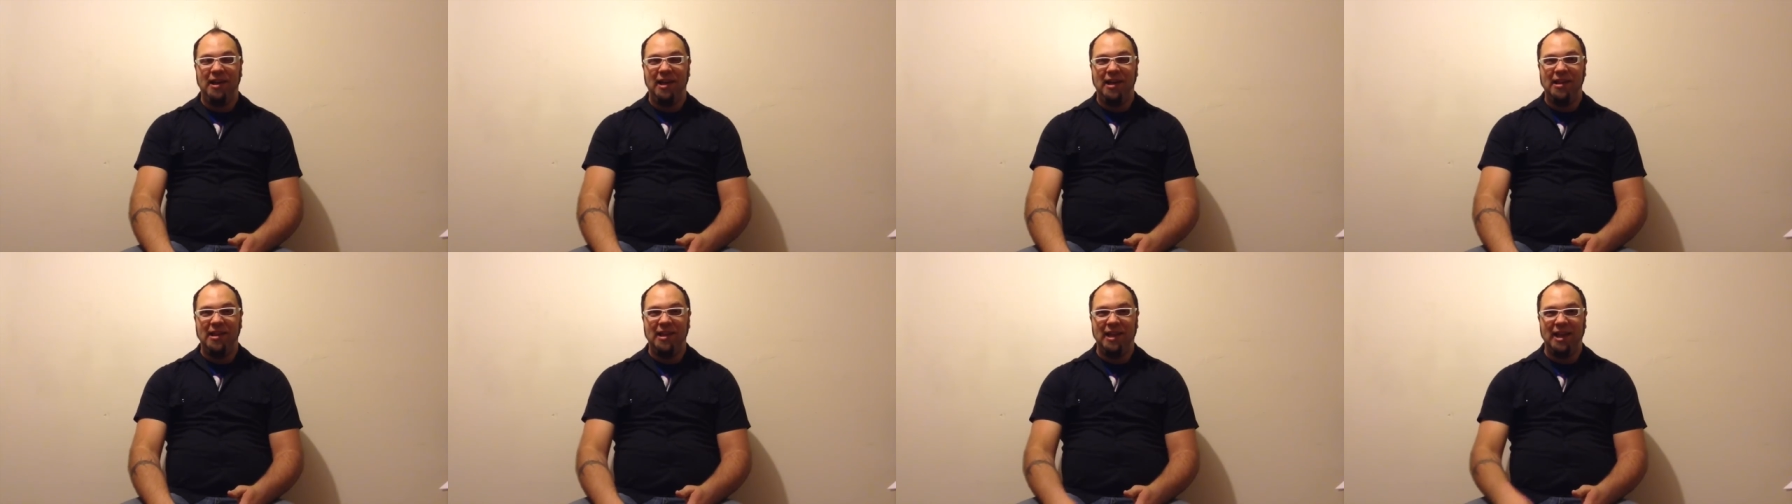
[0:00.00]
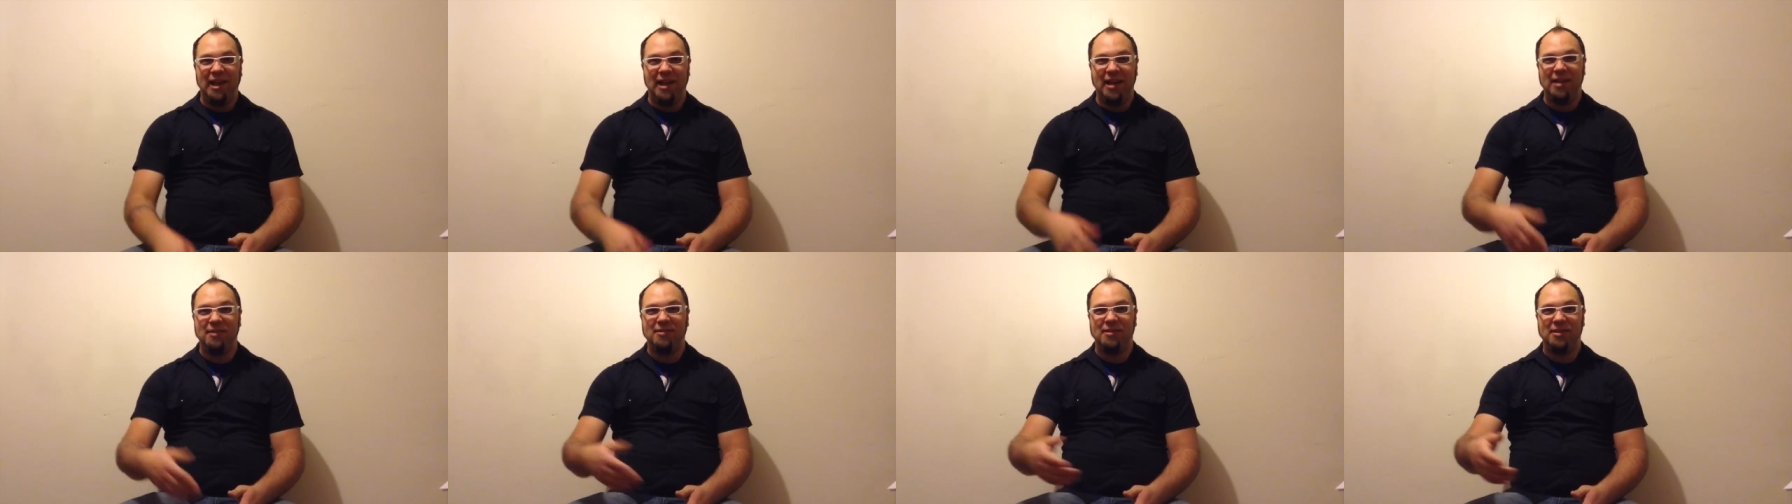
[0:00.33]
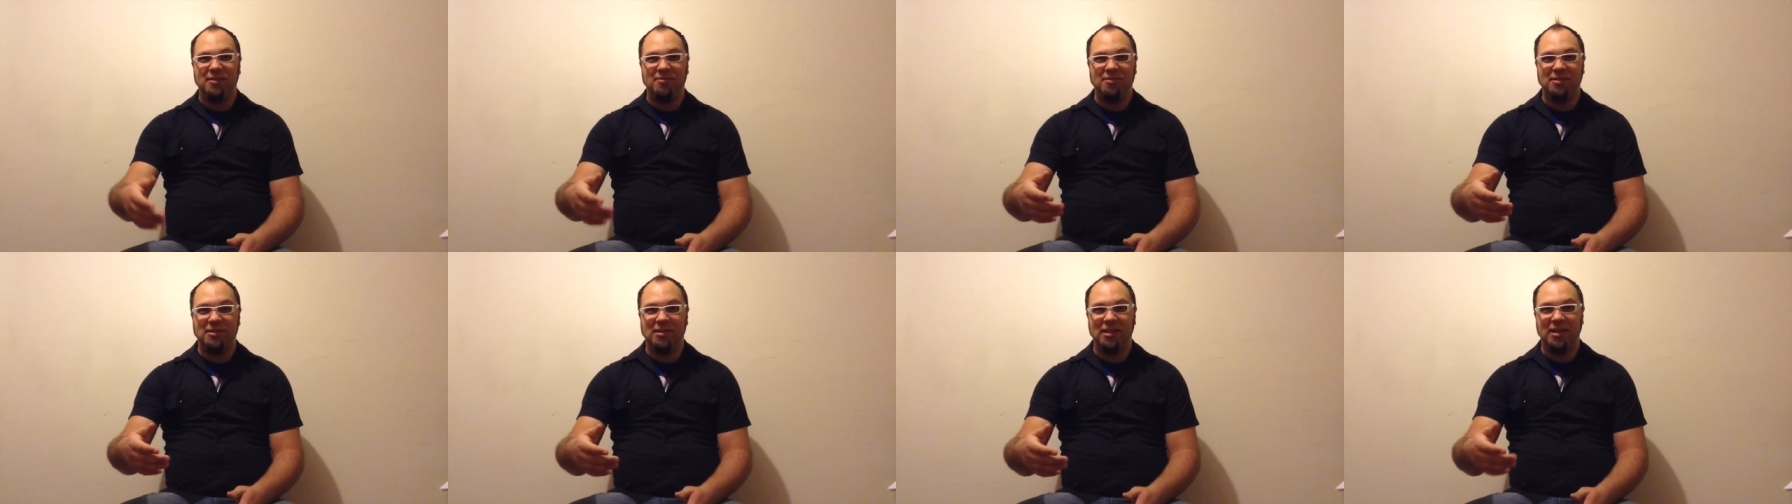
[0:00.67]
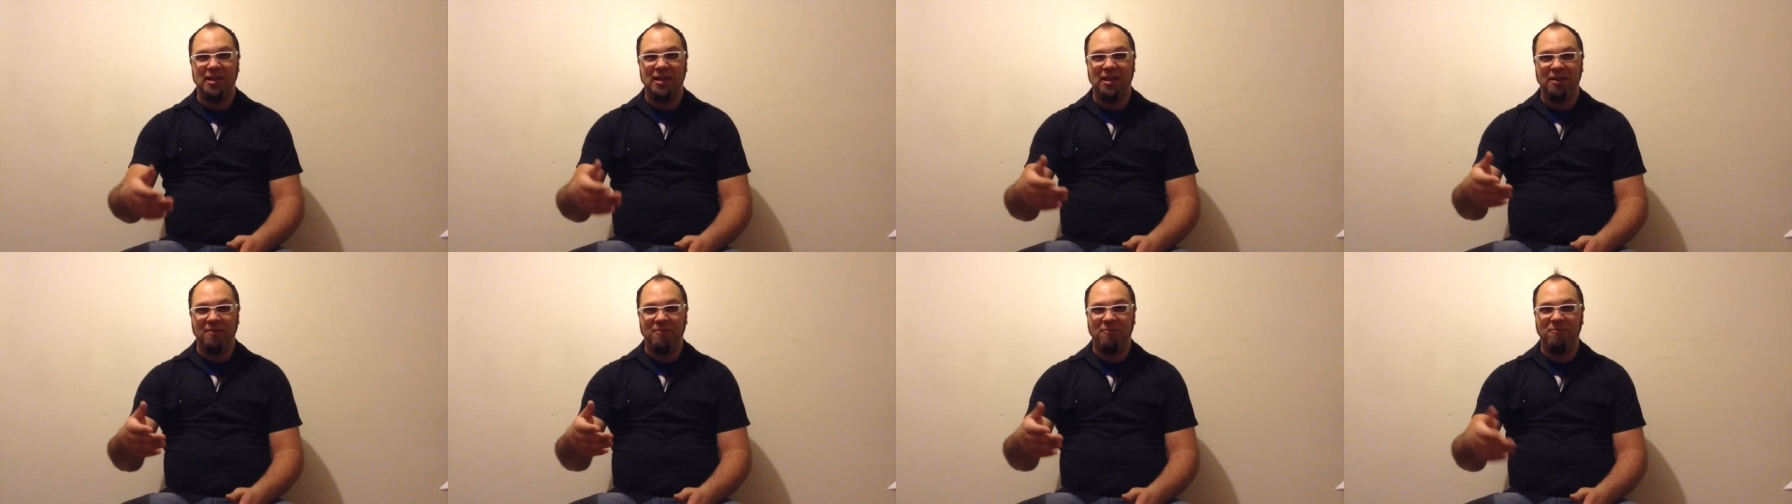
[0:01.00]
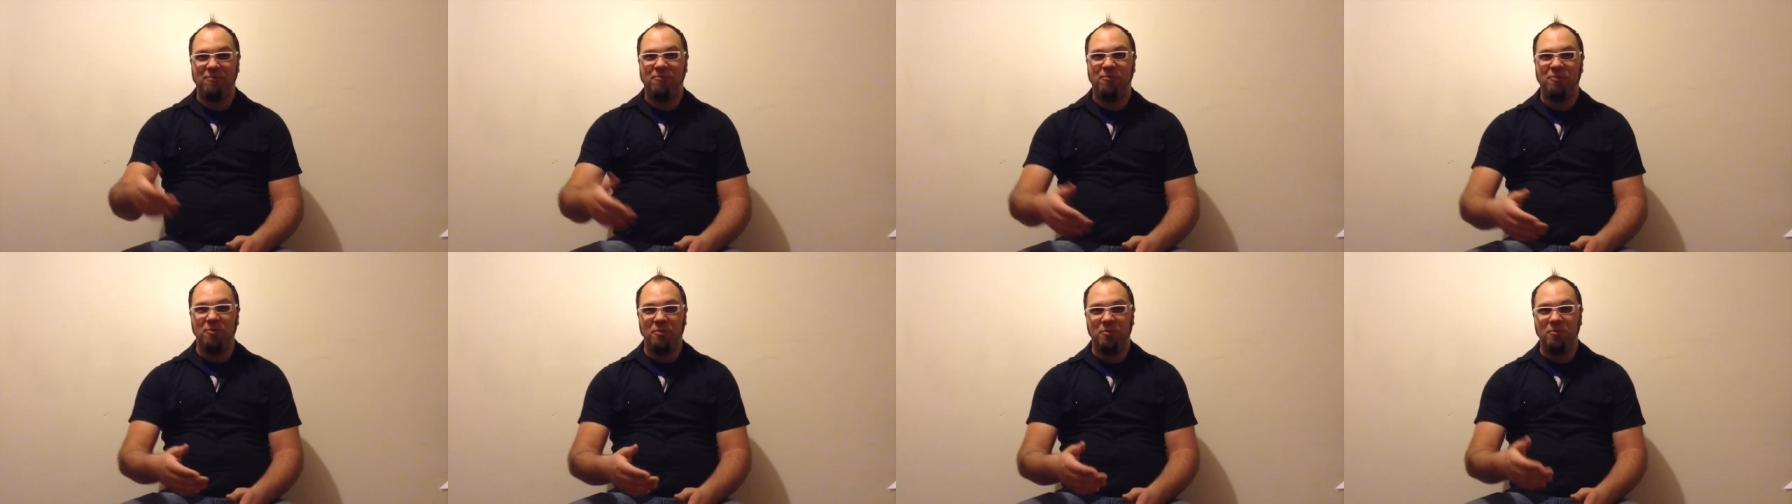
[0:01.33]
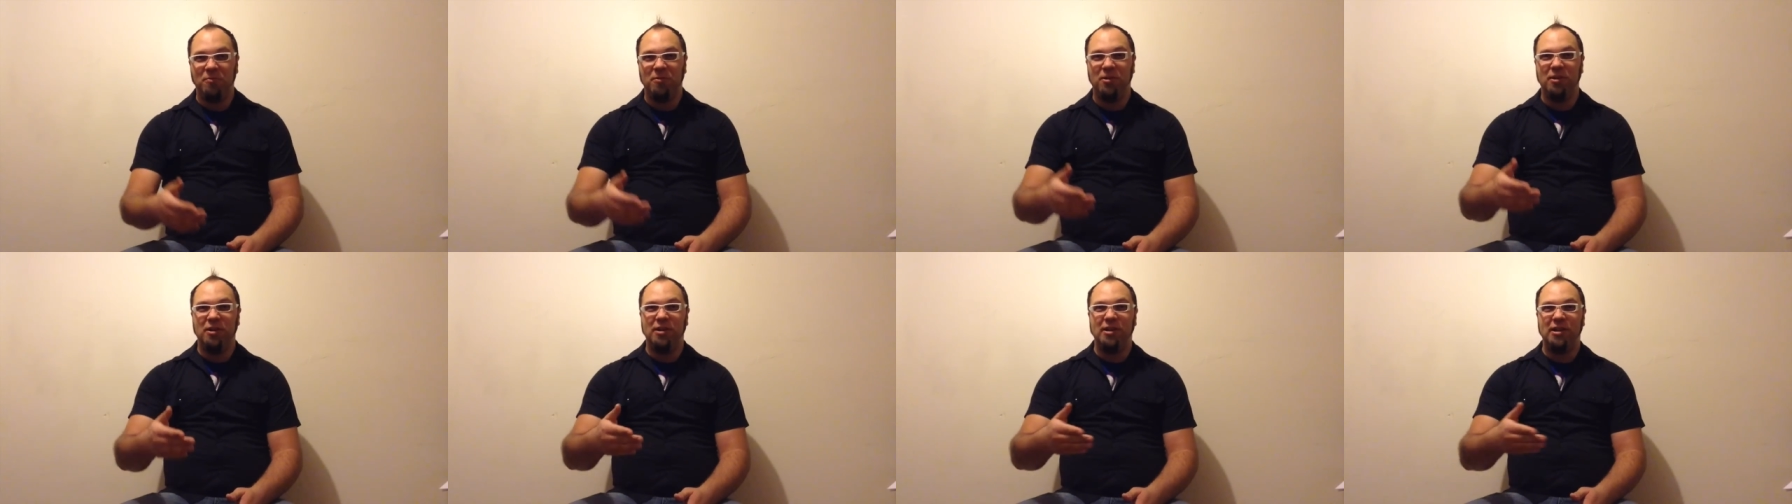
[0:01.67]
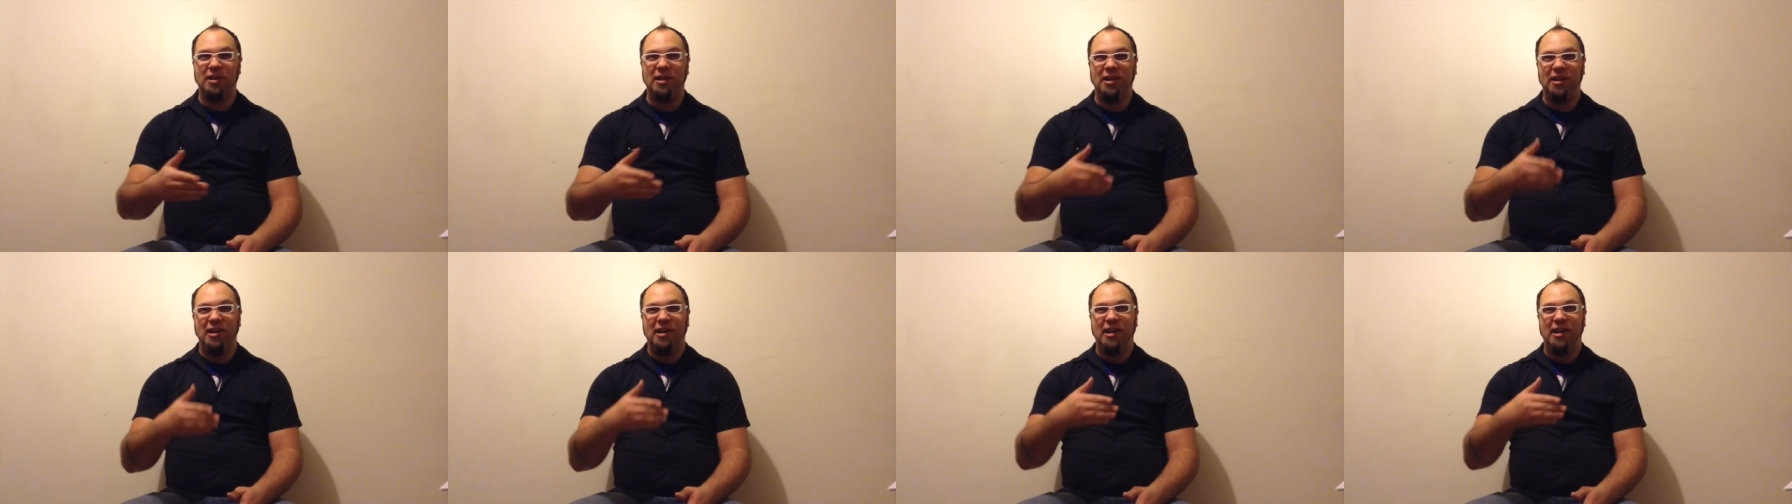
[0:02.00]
And then as he was leaning forward,